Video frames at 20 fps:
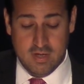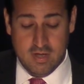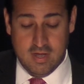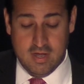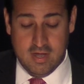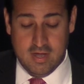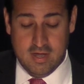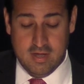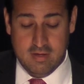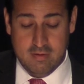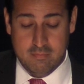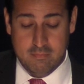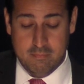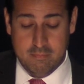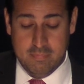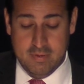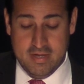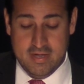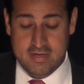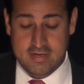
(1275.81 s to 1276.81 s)
Uh,
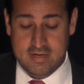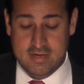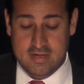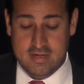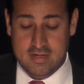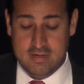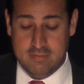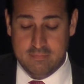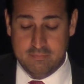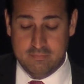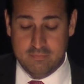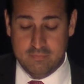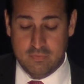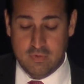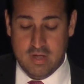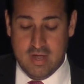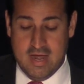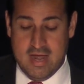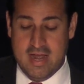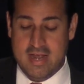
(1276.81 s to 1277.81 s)
but um,
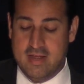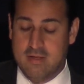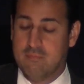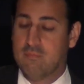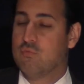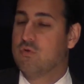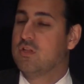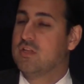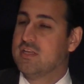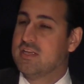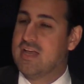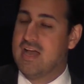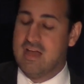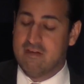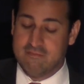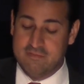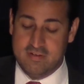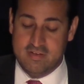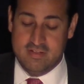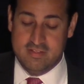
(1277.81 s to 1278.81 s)
I am really
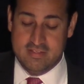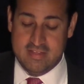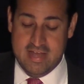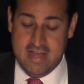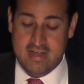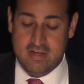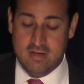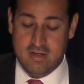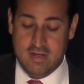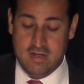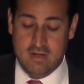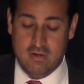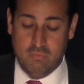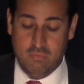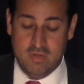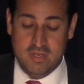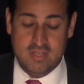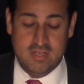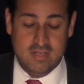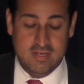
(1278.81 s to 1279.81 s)
confident that uh,
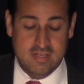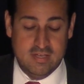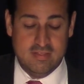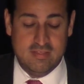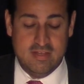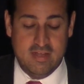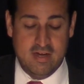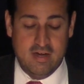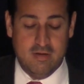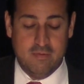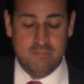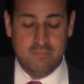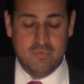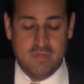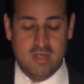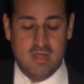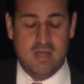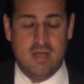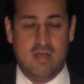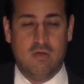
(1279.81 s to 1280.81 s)
we can get there.
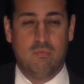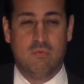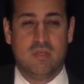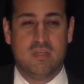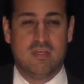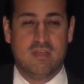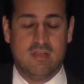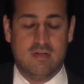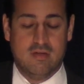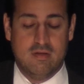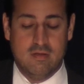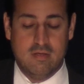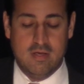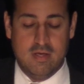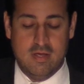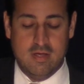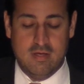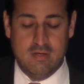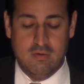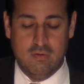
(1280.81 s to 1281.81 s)
Uh, we can
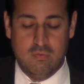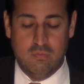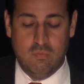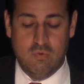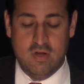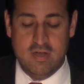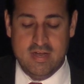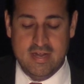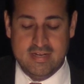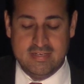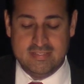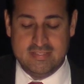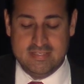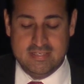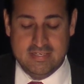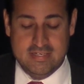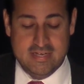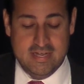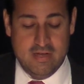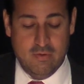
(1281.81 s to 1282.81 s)
one day
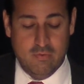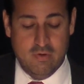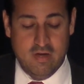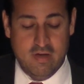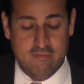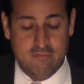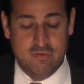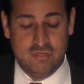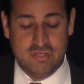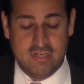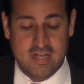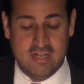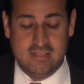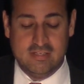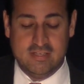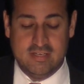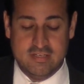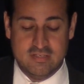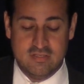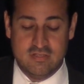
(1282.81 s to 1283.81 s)
see a day where every
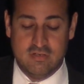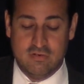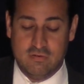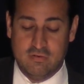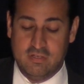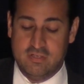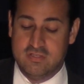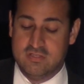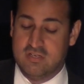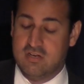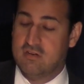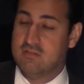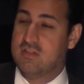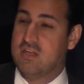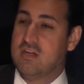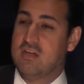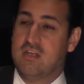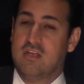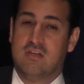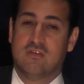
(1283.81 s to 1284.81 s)
child gets the early start
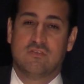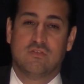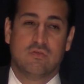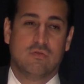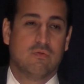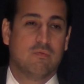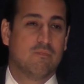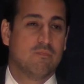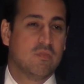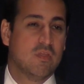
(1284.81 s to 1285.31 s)
they need to